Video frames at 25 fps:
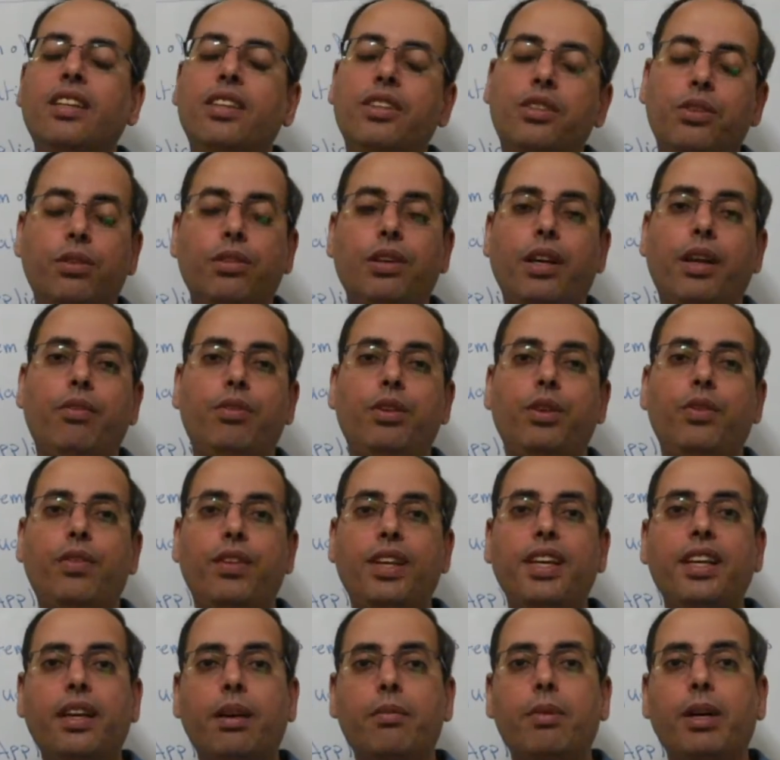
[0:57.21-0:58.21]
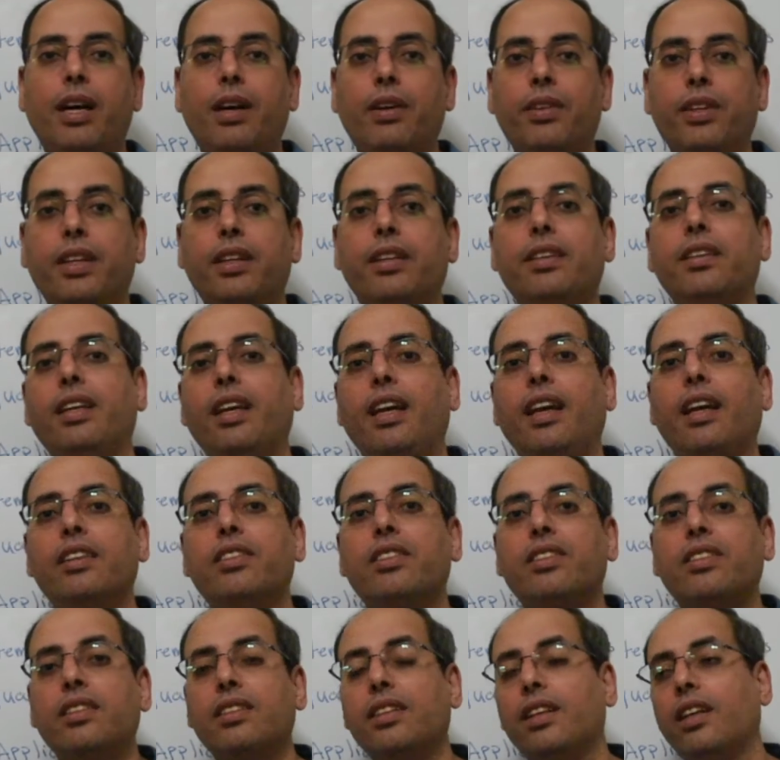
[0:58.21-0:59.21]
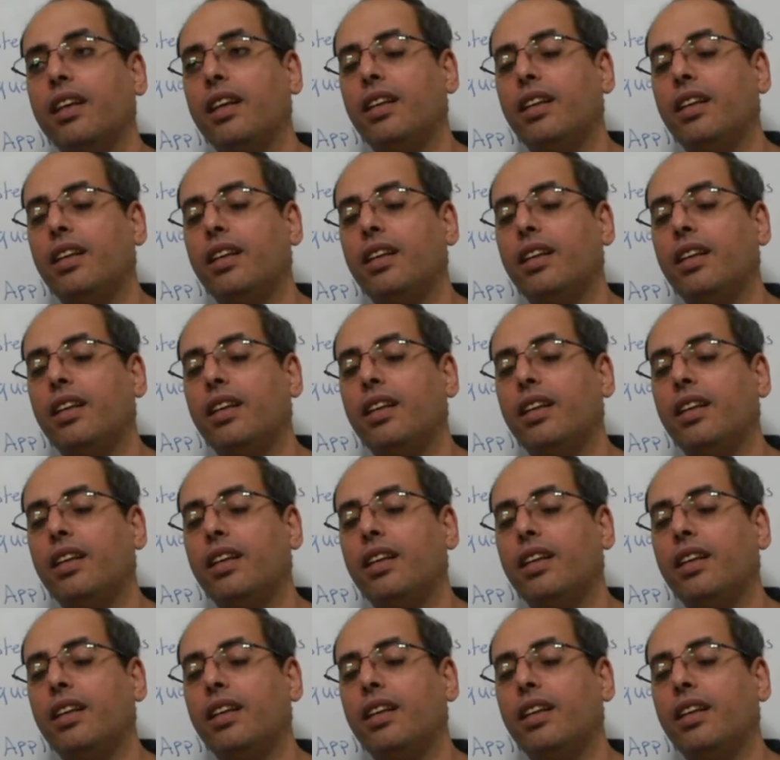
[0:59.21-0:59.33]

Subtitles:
So if you think about it, it's